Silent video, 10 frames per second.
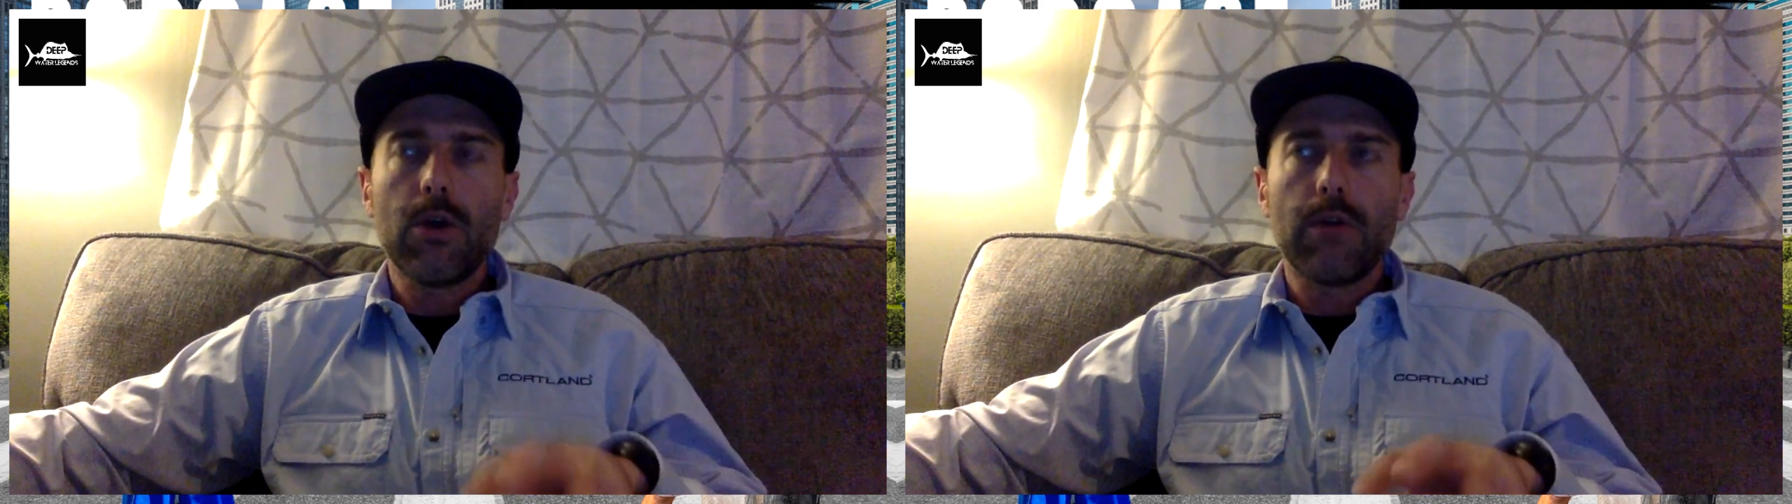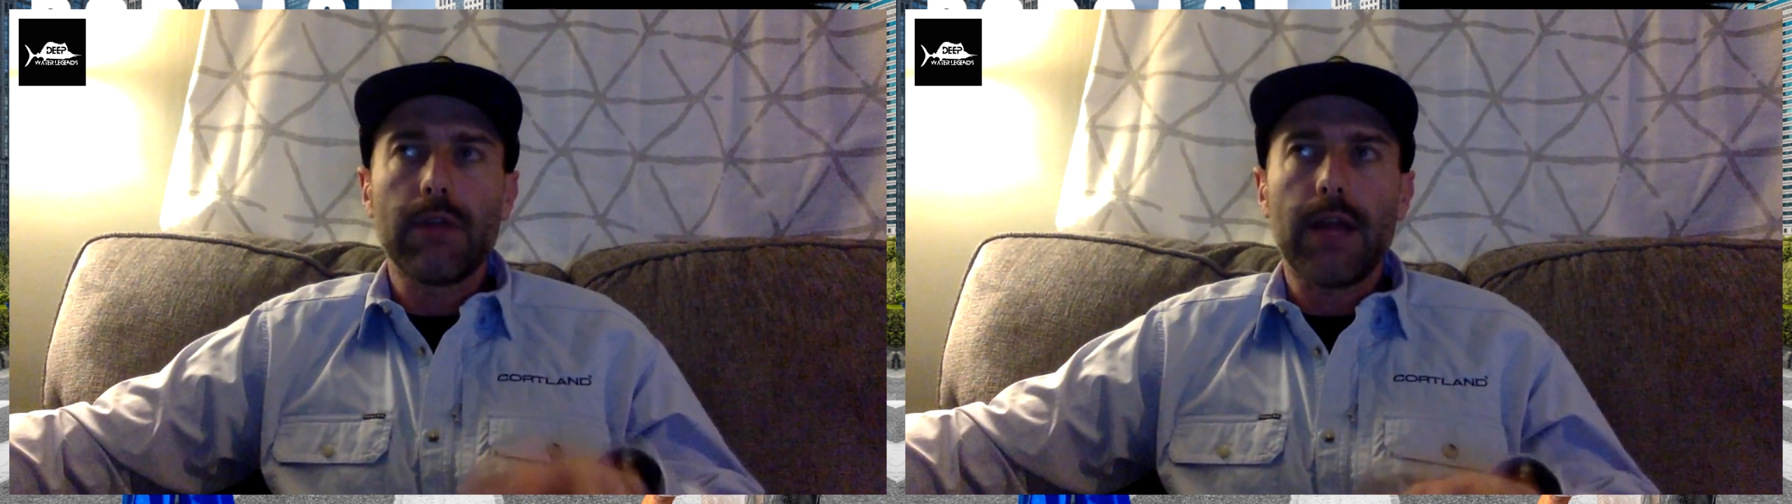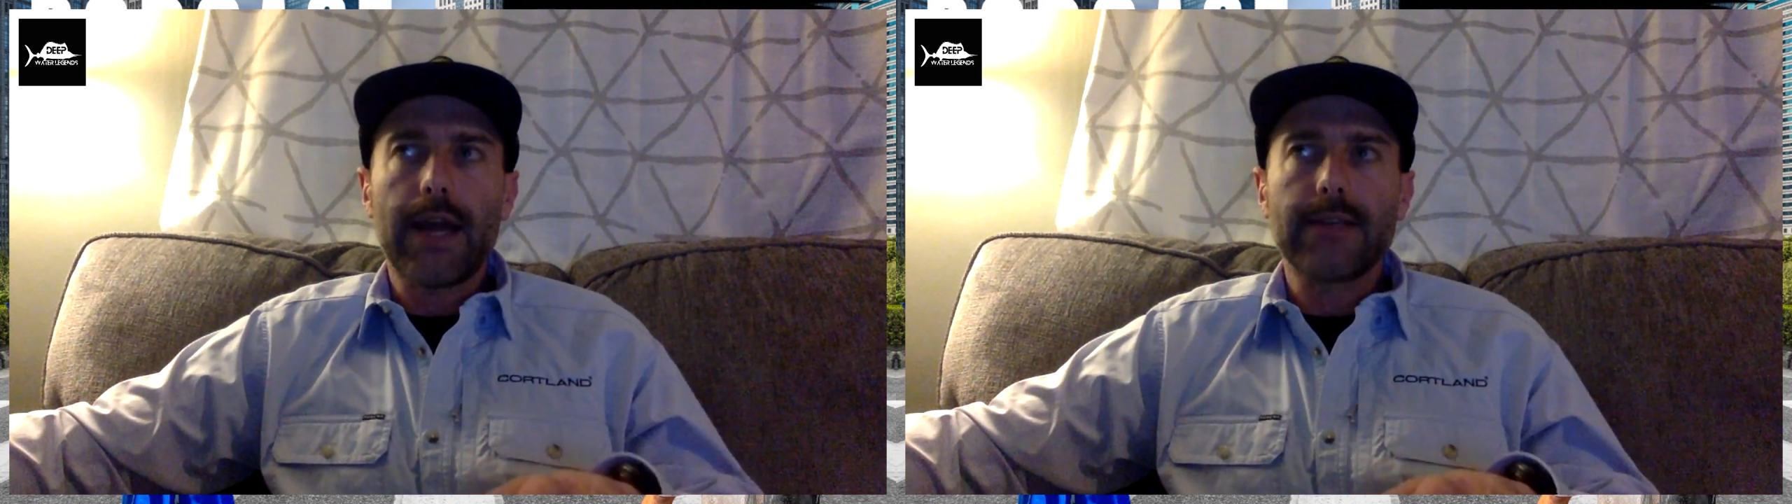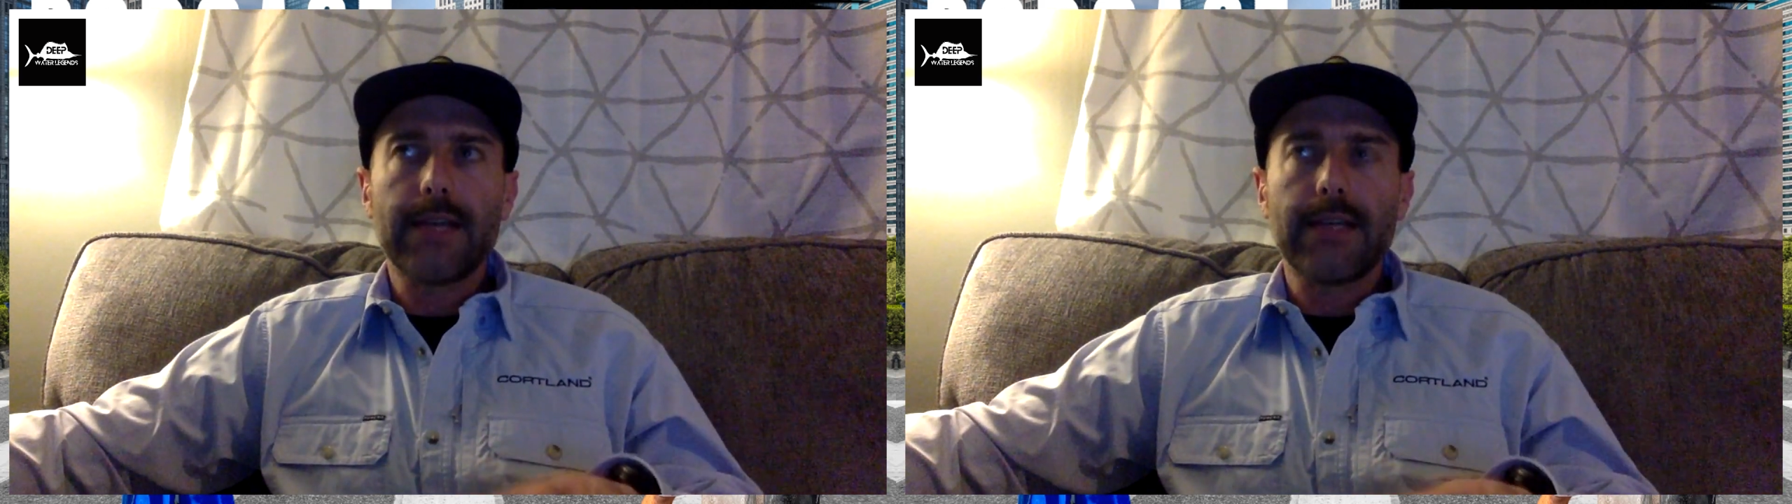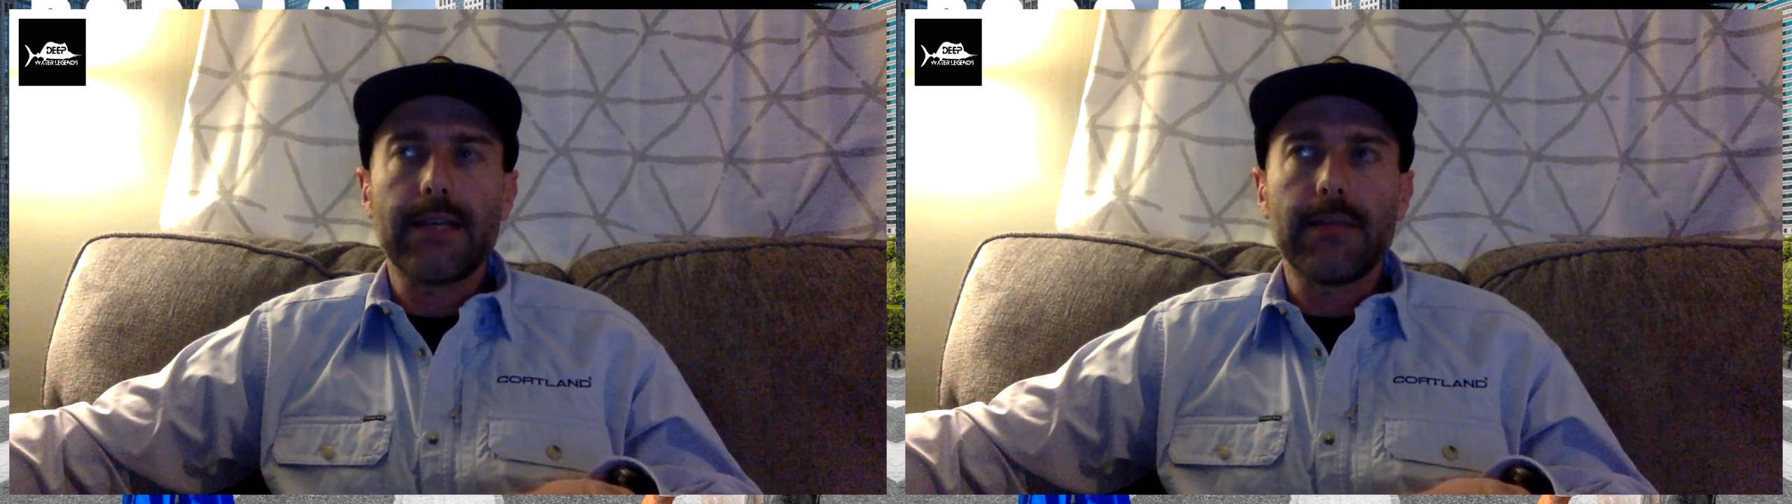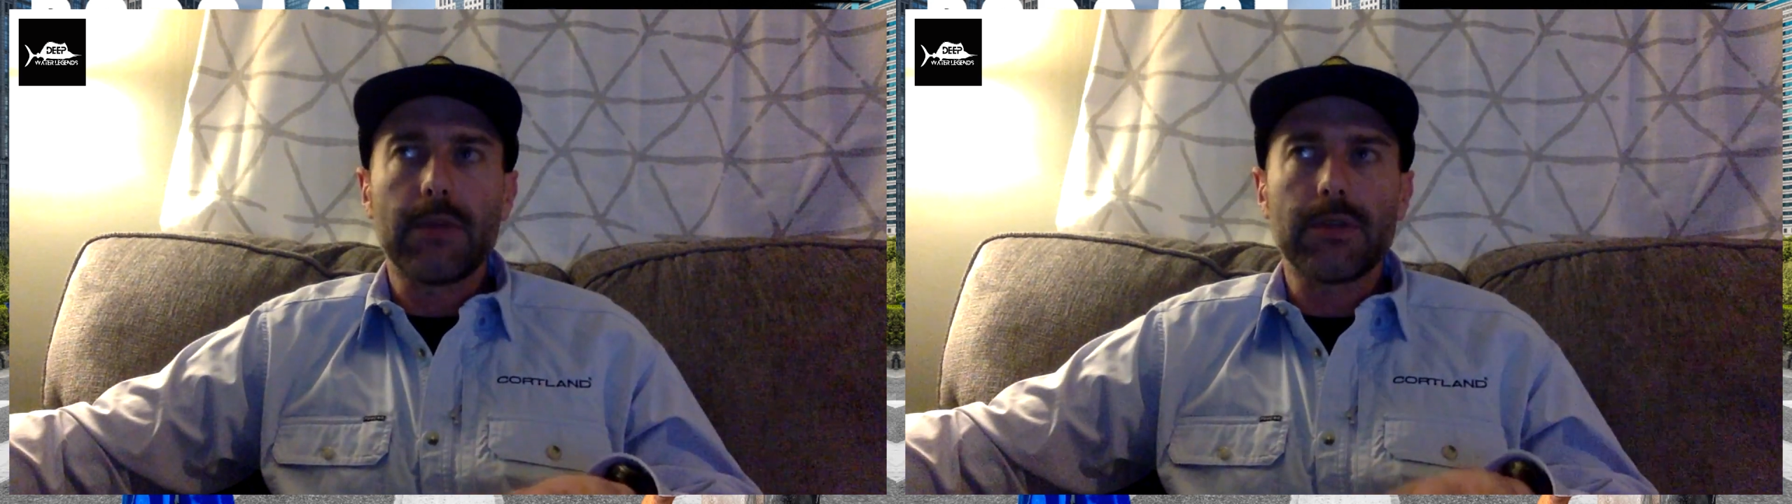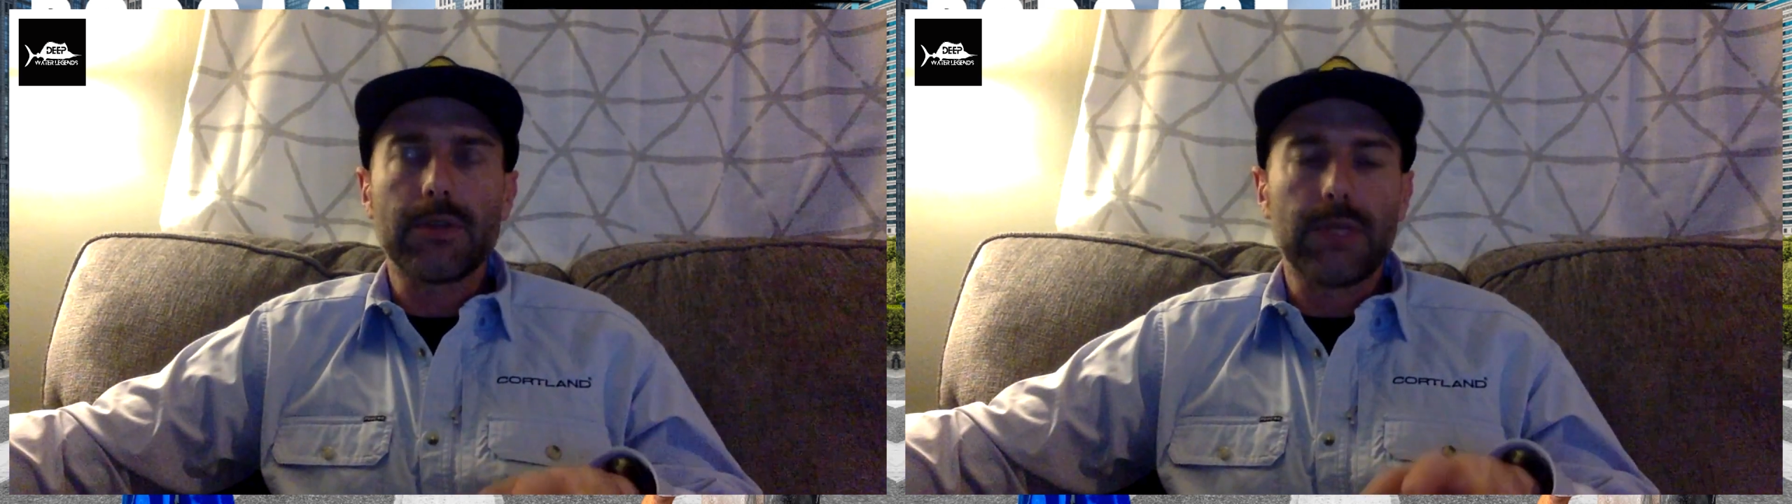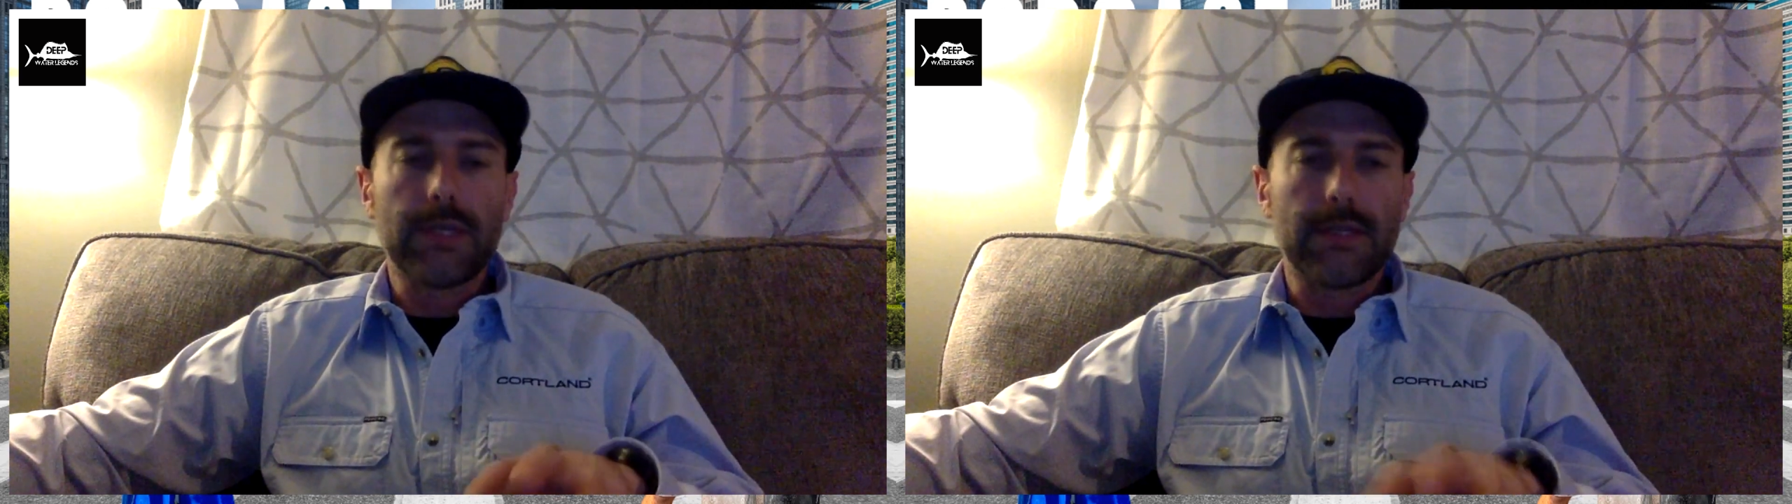over the last 18 months when